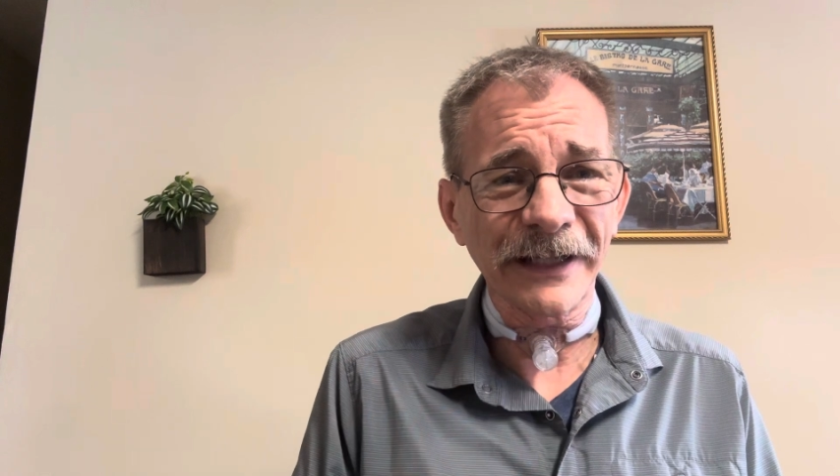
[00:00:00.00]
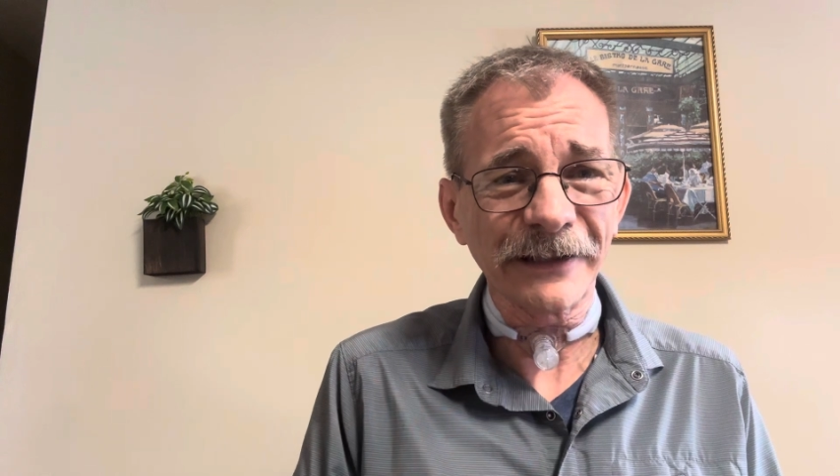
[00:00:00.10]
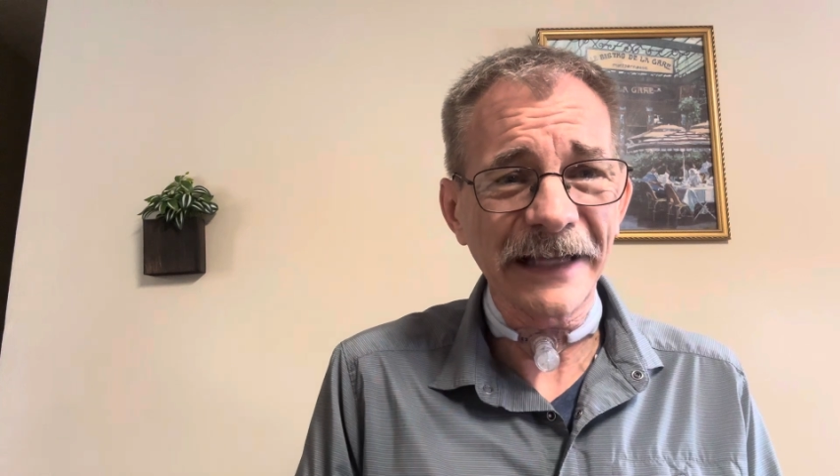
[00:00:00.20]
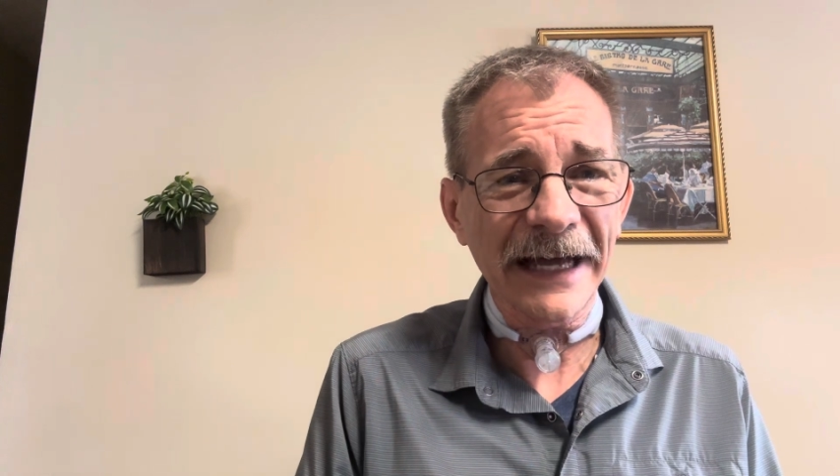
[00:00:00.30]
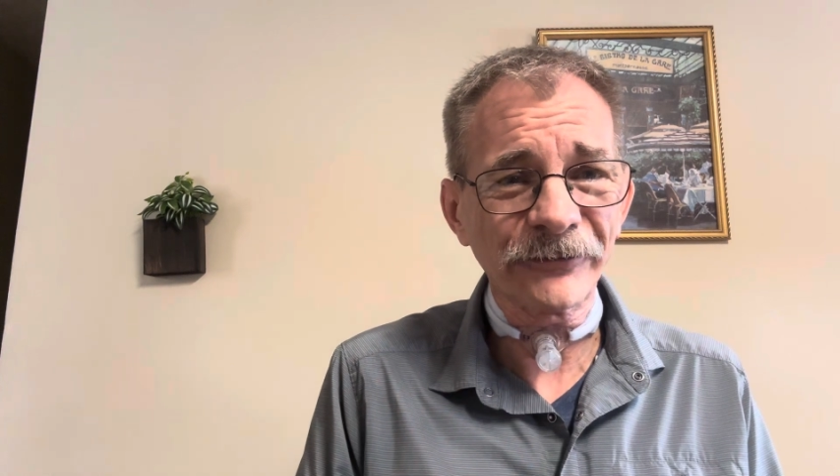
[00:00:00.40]

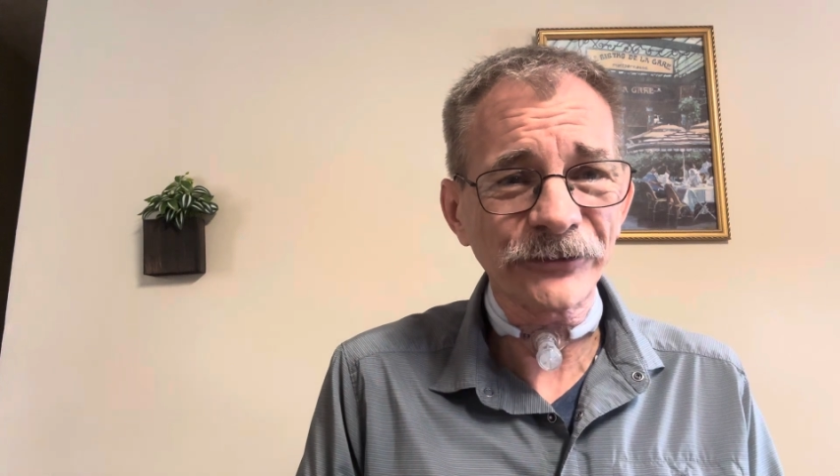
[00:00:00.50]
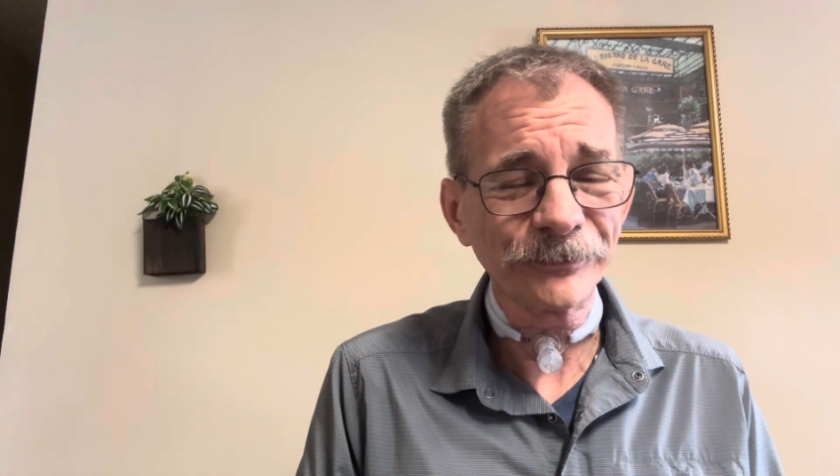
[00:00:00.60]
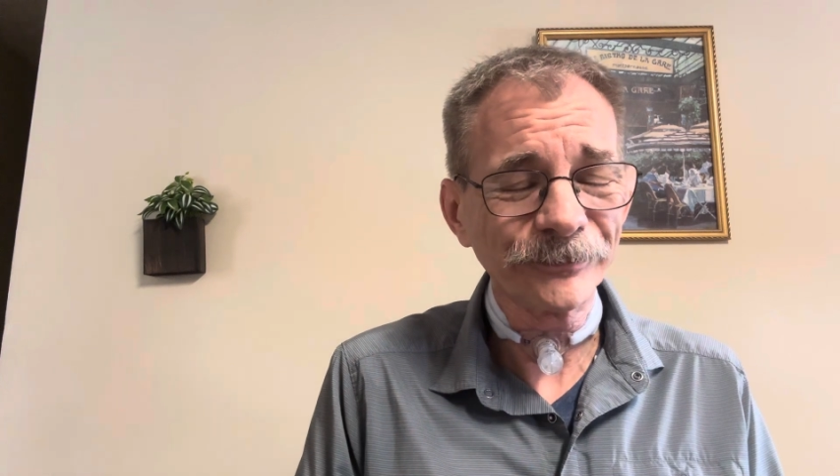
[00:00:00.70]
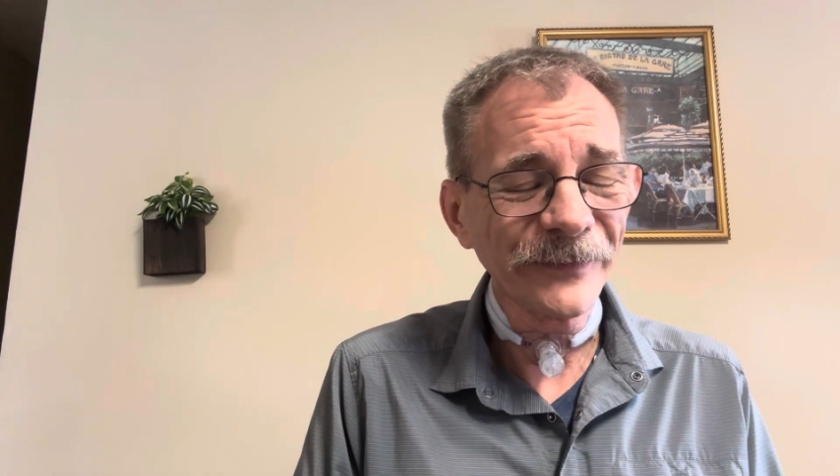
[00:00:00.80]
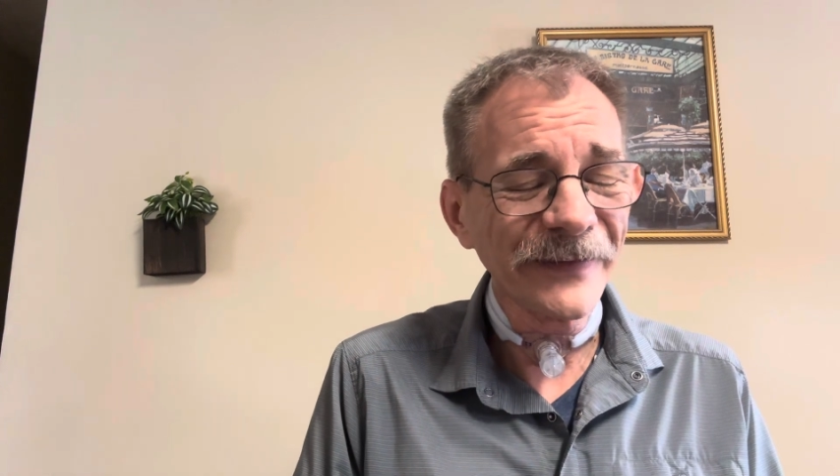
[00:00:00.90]
laughed.
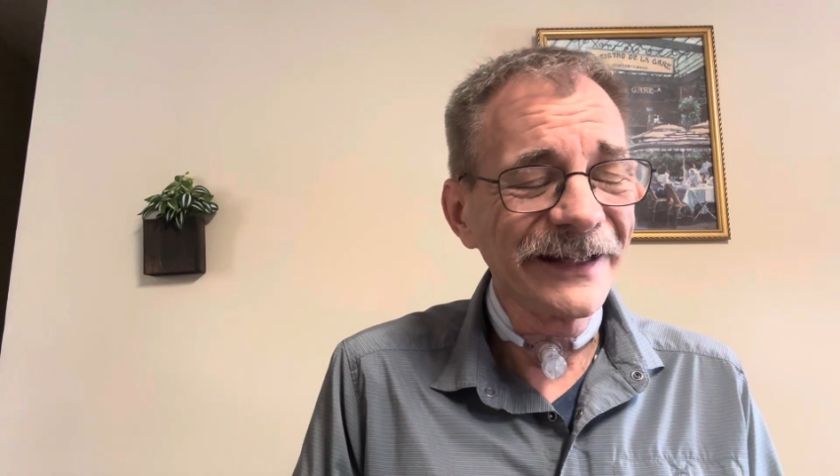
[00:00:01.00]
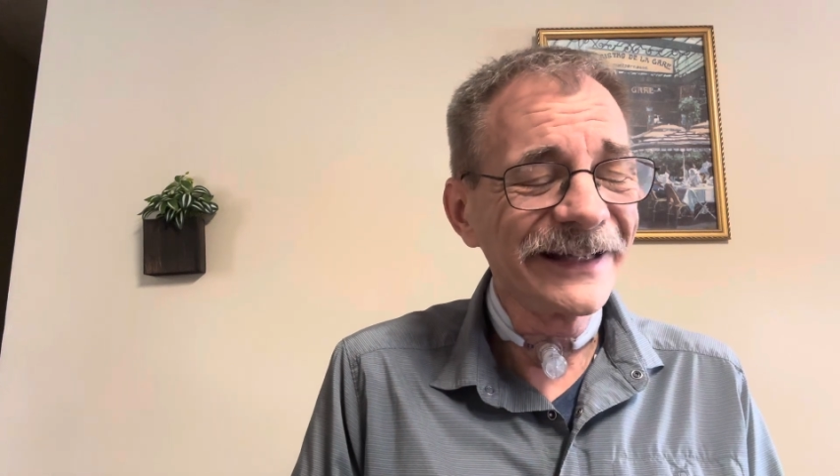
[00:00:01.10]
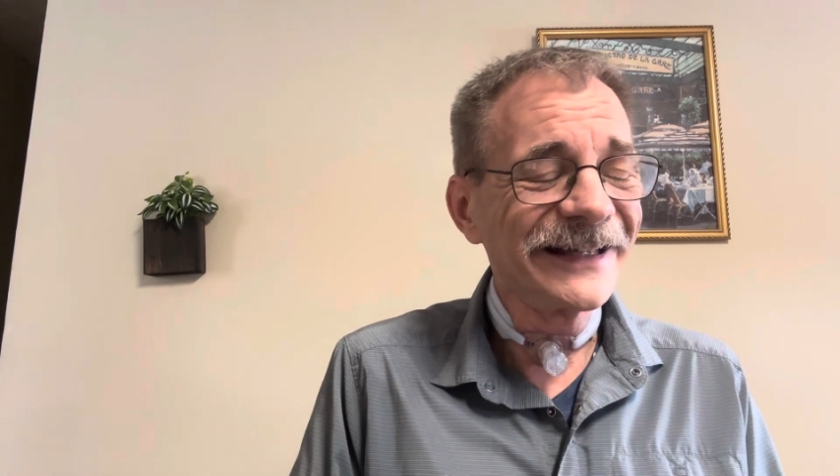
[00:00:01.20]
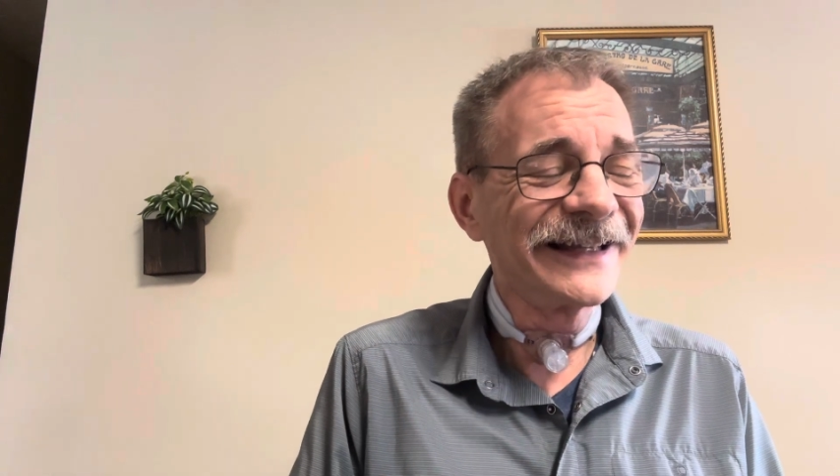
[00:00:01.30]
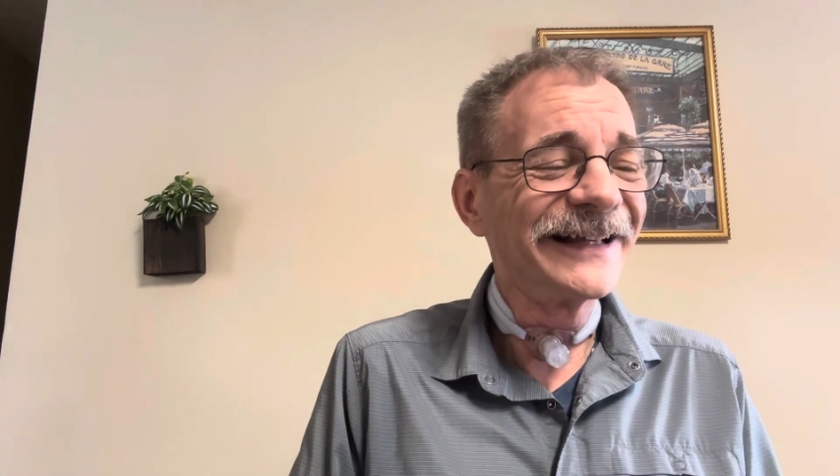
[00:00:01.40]

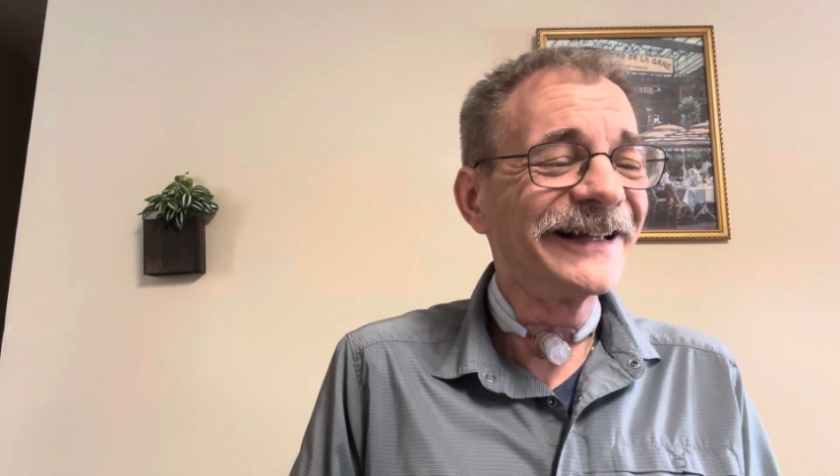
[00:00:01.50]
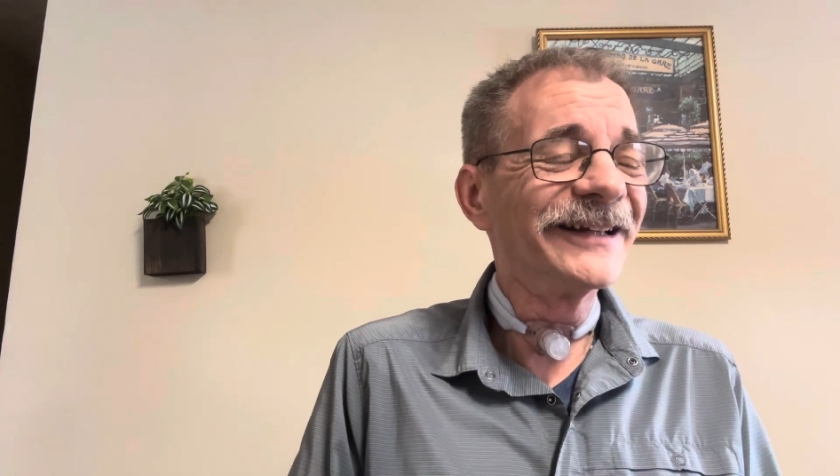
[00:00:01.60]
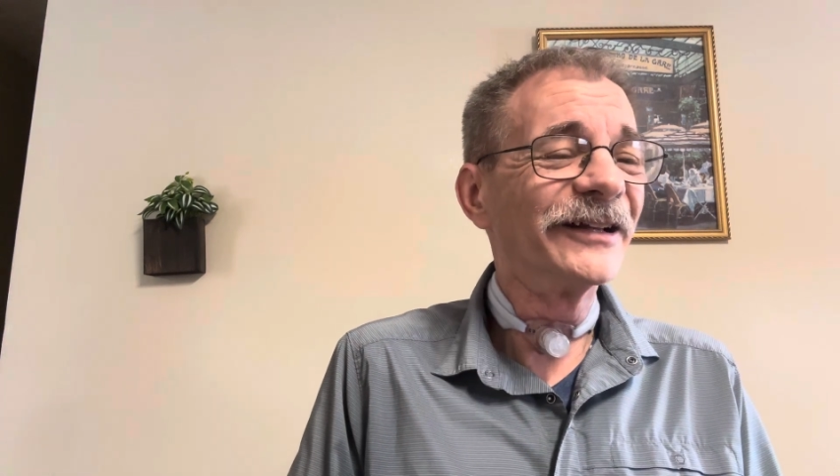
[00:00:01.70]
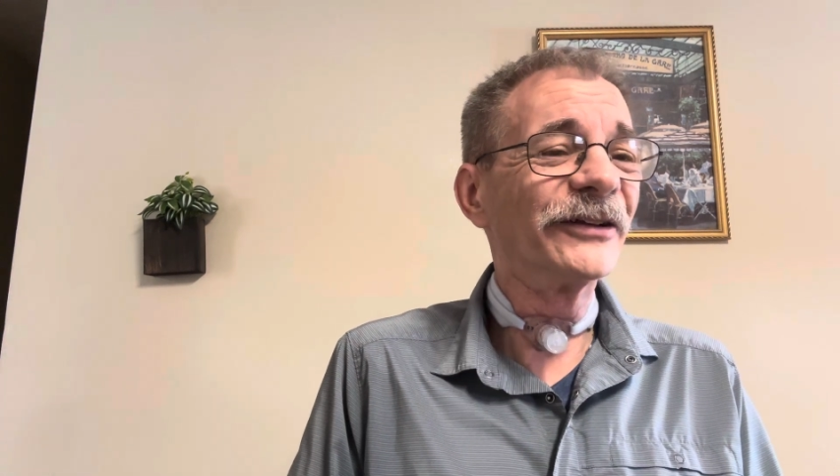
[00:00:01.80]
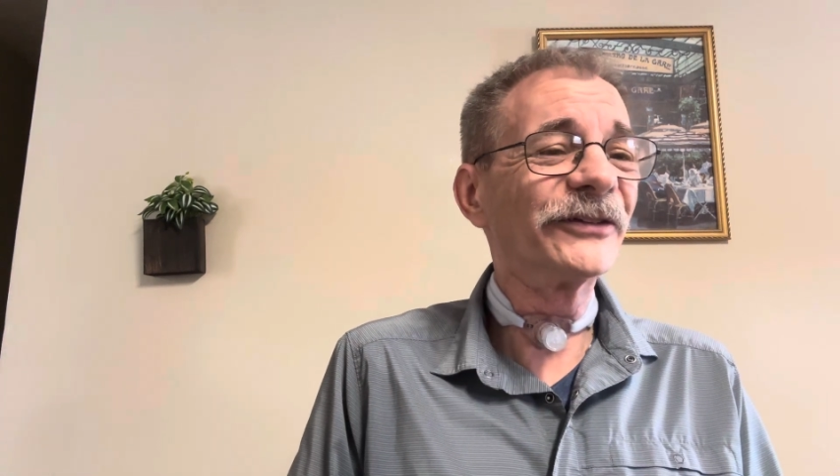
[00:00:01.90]

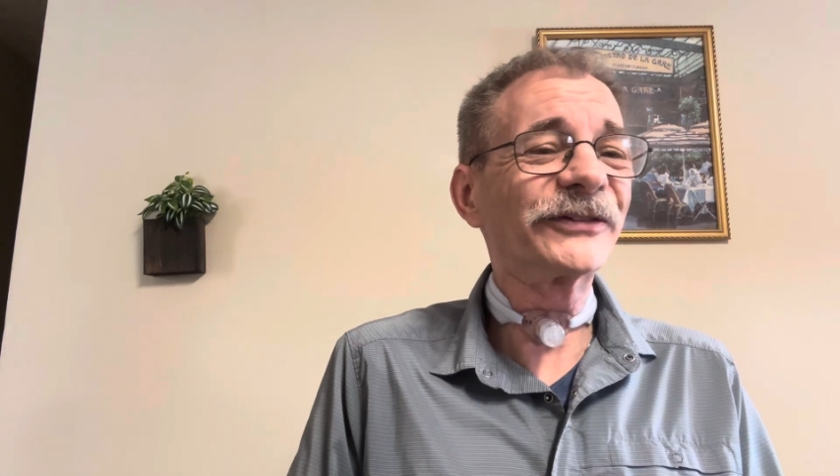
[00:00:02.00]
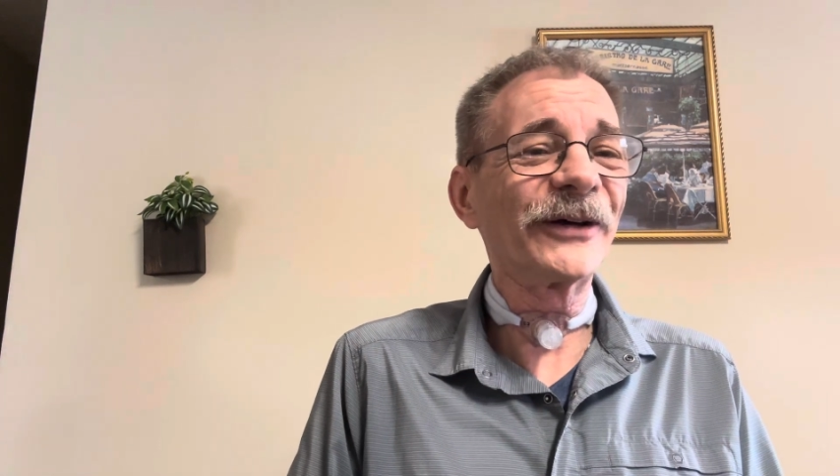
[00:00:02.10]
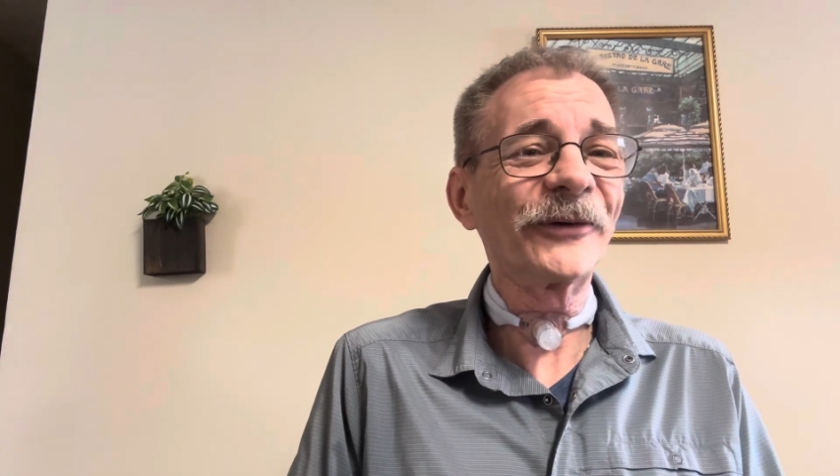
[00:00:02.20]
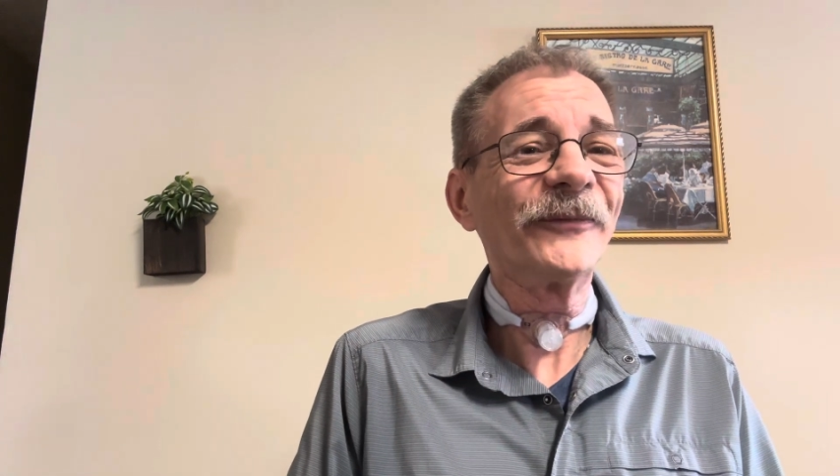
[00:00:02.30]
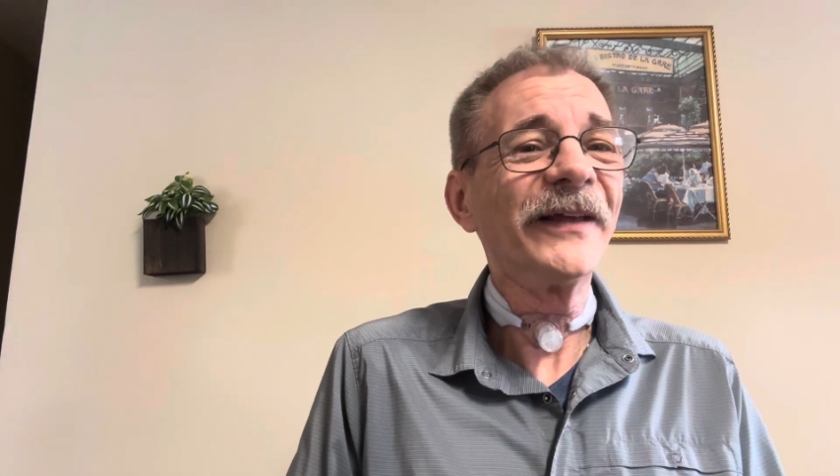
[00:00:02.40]
So